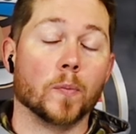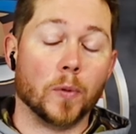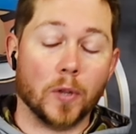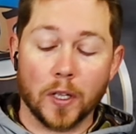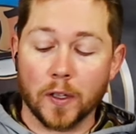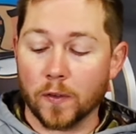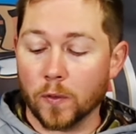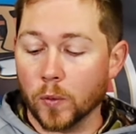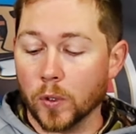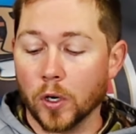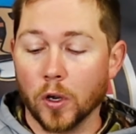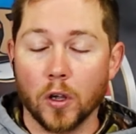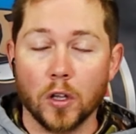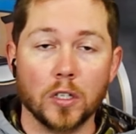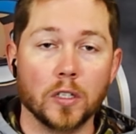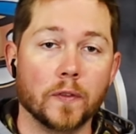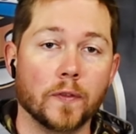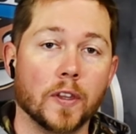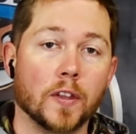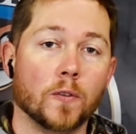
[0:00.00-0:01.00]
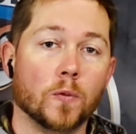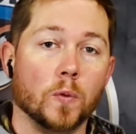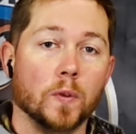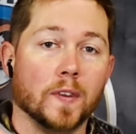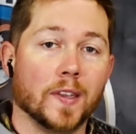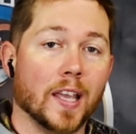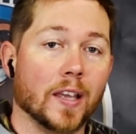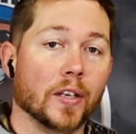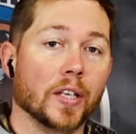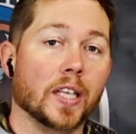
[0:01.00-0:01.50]
Plus, when all of this
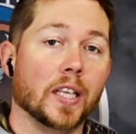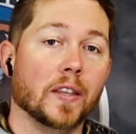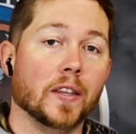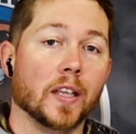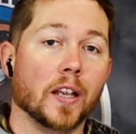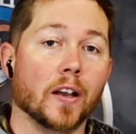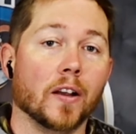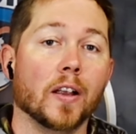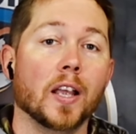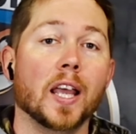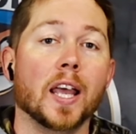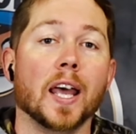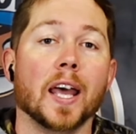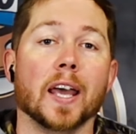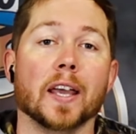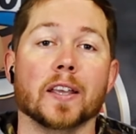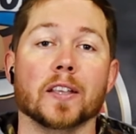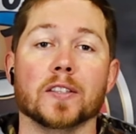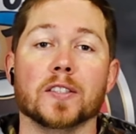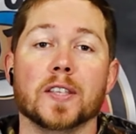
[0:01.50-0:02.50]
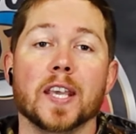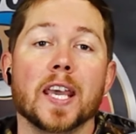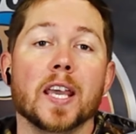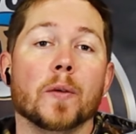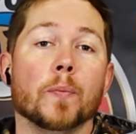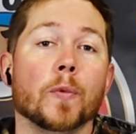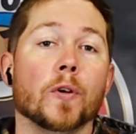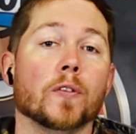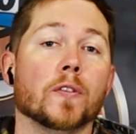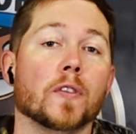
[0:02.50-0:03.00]
was down in there, I could
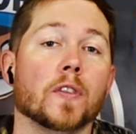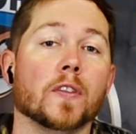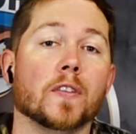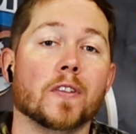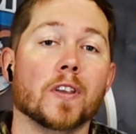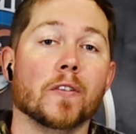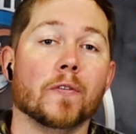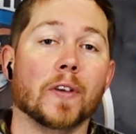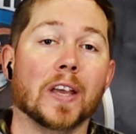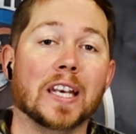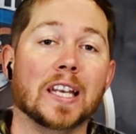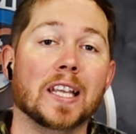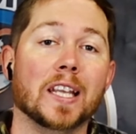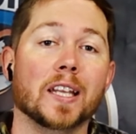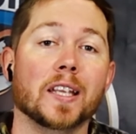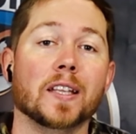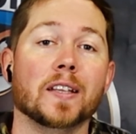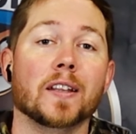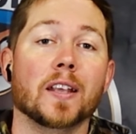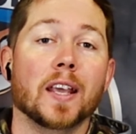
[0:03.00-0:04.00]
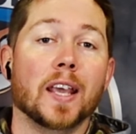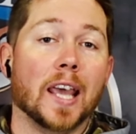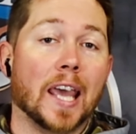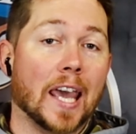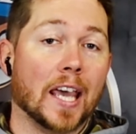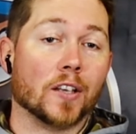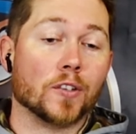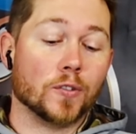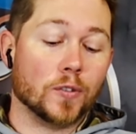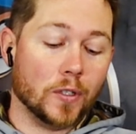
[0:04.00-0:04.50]
take most of the stuff I needed
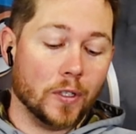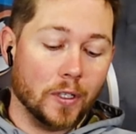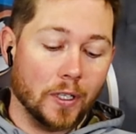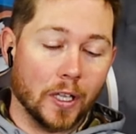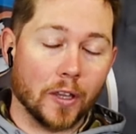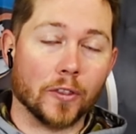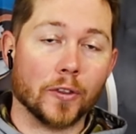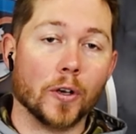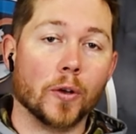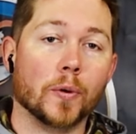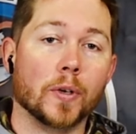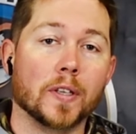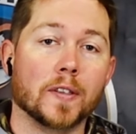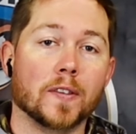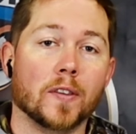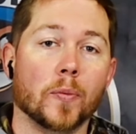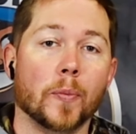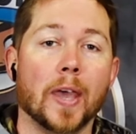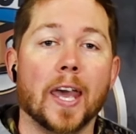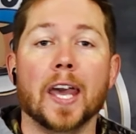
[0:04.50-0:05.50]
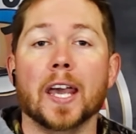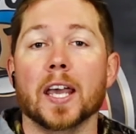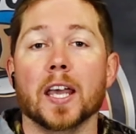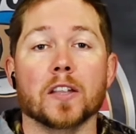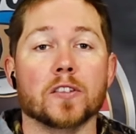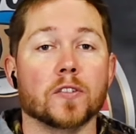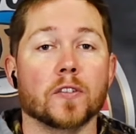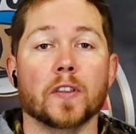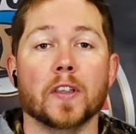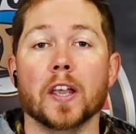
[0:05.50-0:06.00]
extra and throw it into the bag
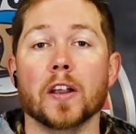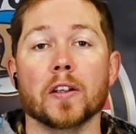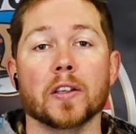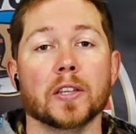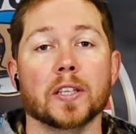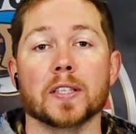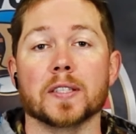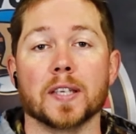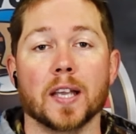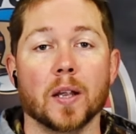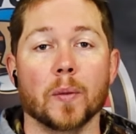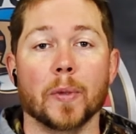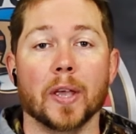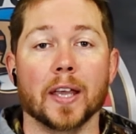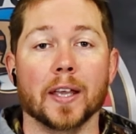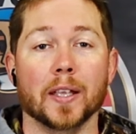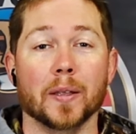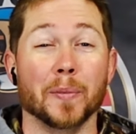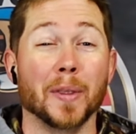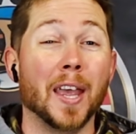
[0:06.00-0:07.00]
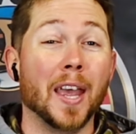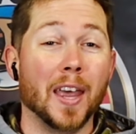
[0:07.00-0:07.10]
and just carry the entire bag up.